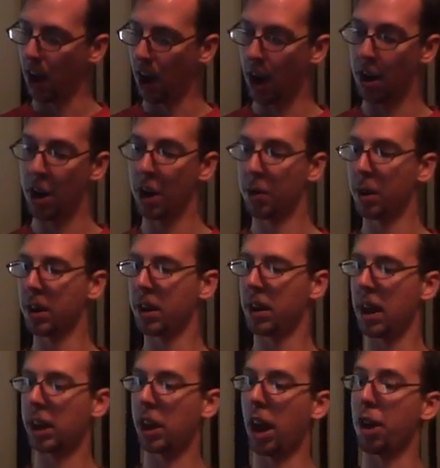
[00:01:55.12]
Another one
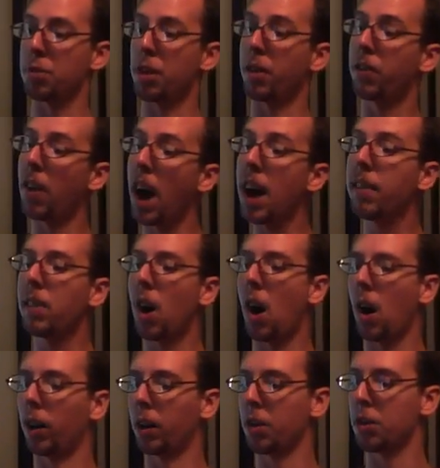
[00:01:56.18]
that cost me
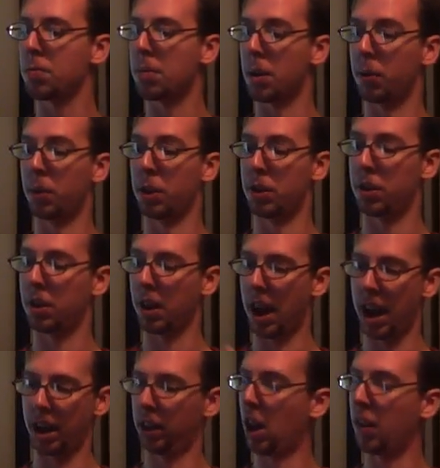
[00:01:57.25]
$5, but
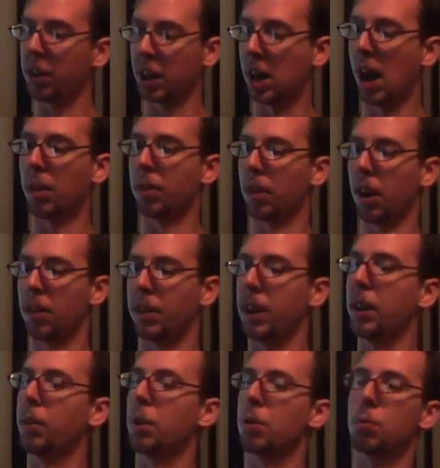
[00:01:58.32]
I love the cover of
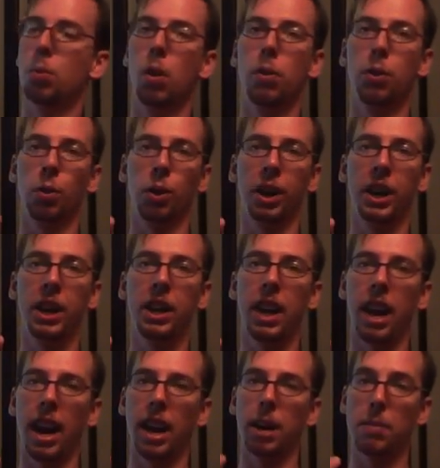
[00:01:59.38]
it. It was Wolverine
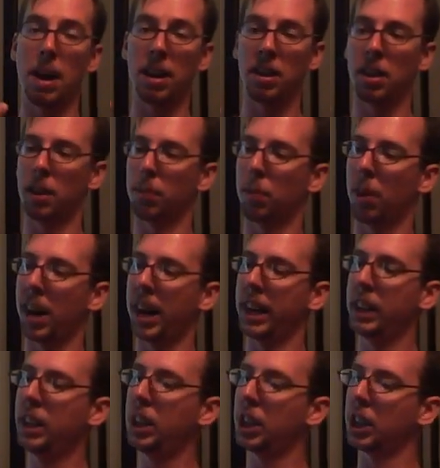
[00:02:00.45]
Adamantium
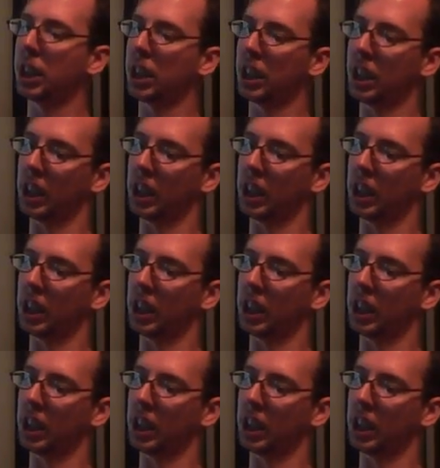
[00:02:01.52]
Rage.